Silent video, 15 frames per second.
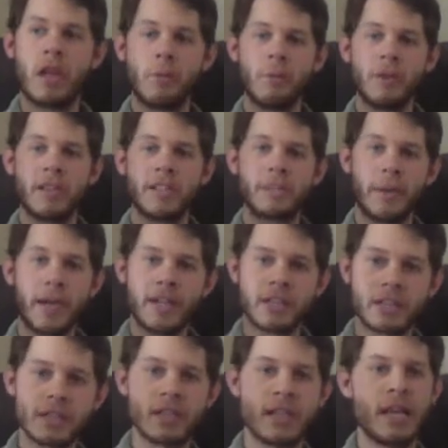help with
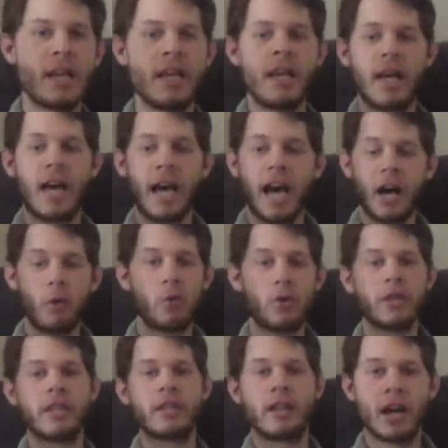expansions. I
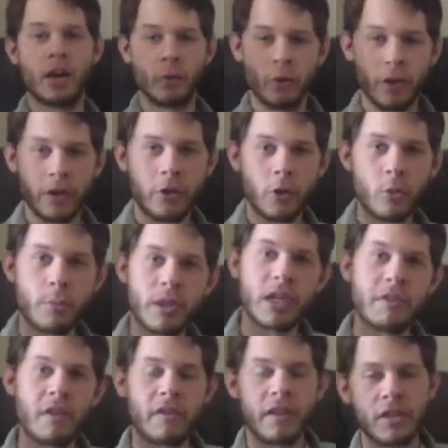really do
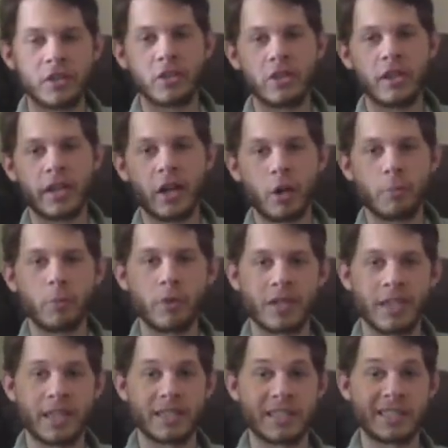believe that they should help
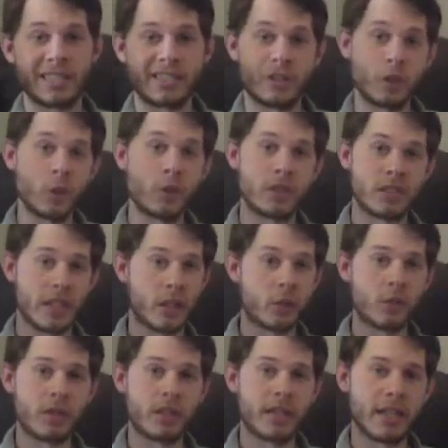with Destiny 2, the
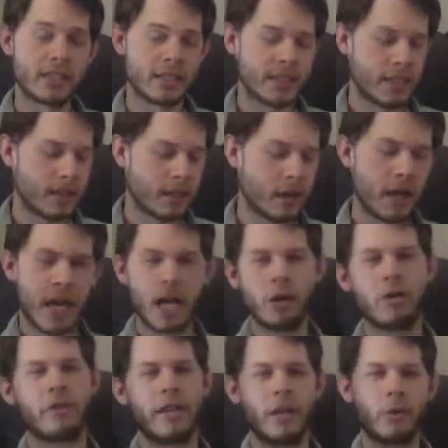sequel to Destiny.
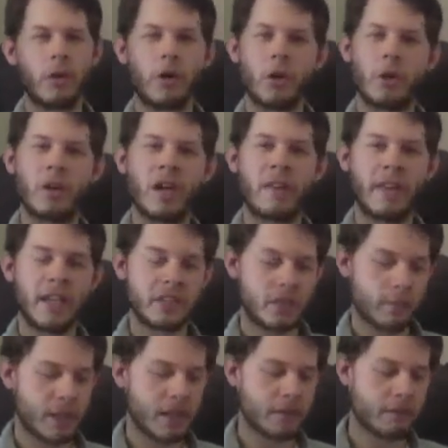However they want to do that, they
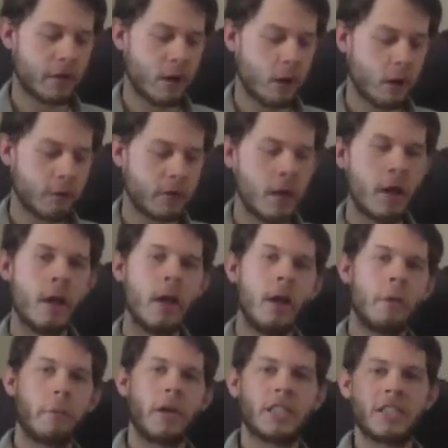should be involved.
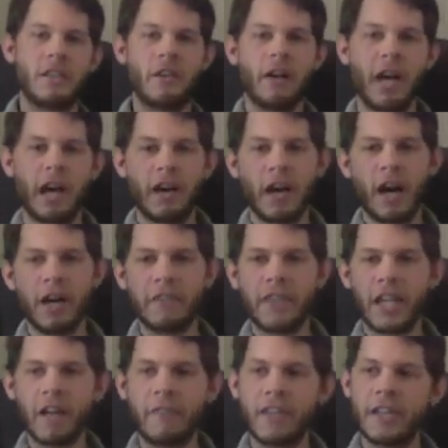Because I
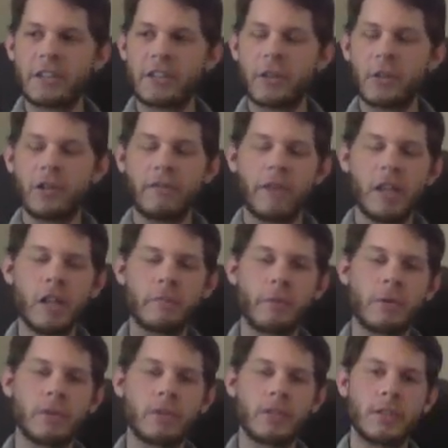think if these 2
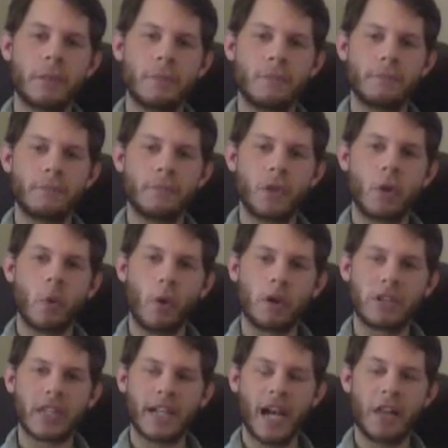developers
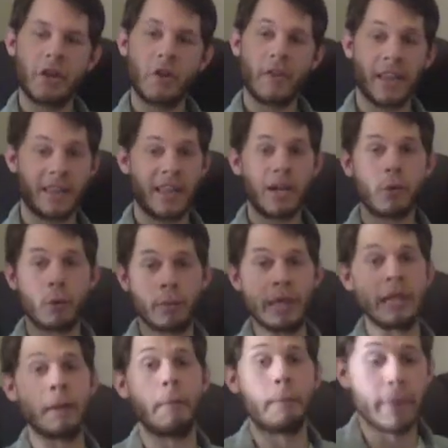work together, that would
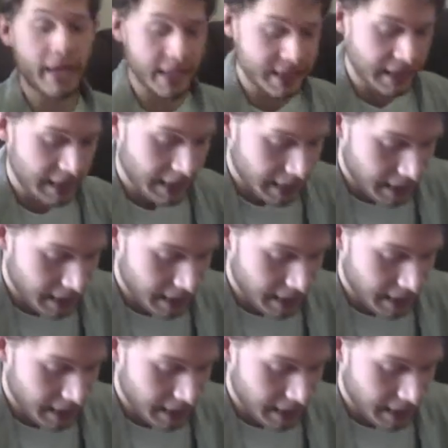be an amazing